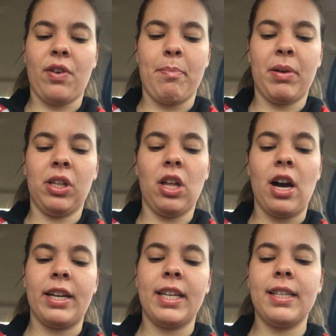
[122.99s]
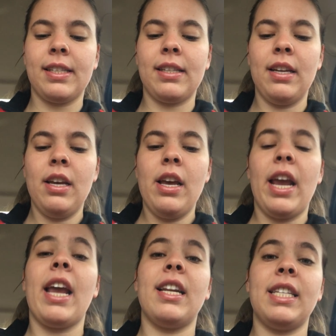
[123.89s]
from Pilates.
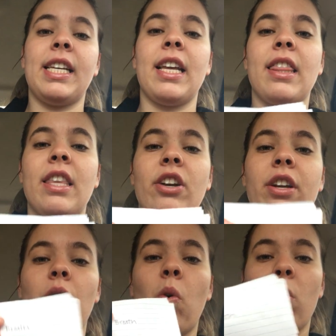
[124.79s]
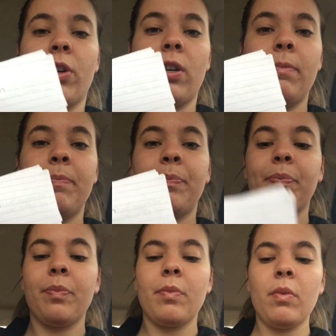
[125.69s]
And again, they're in order.
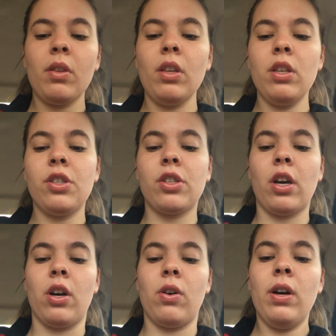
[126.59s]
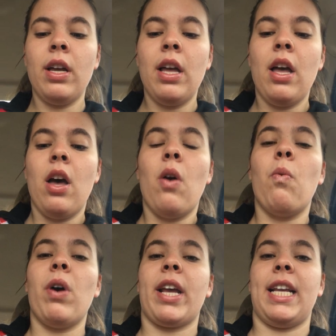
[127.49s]
So
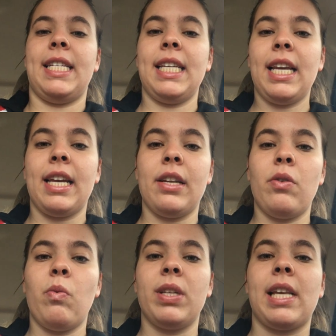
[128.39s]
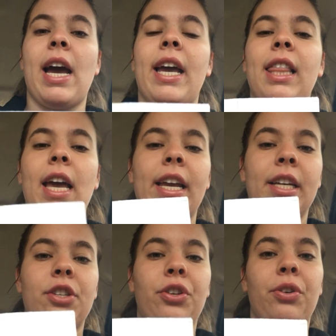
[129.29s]
what I did was I
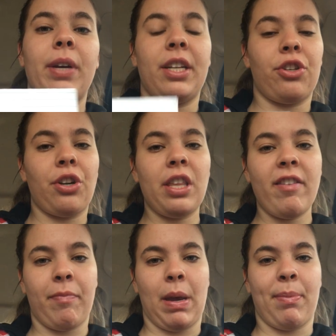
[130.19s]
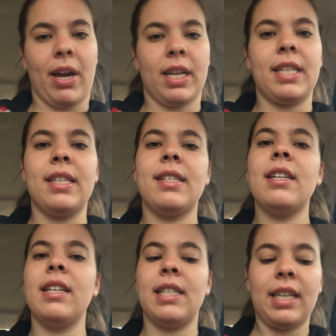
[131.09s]
like to interleave my practice
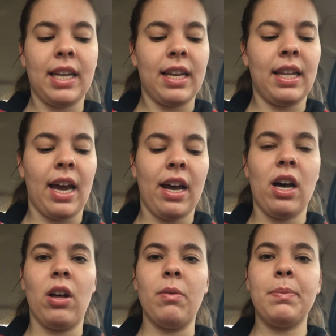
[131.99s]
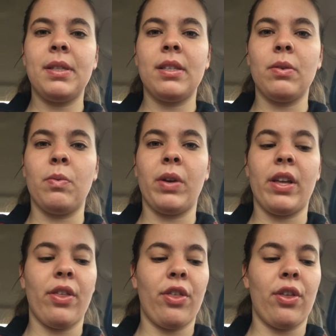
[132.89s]
because, again, that helps
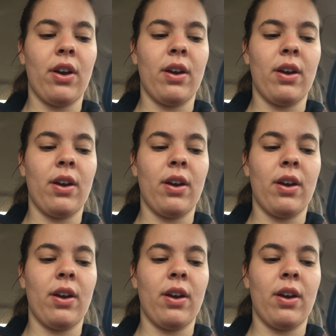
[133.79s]
with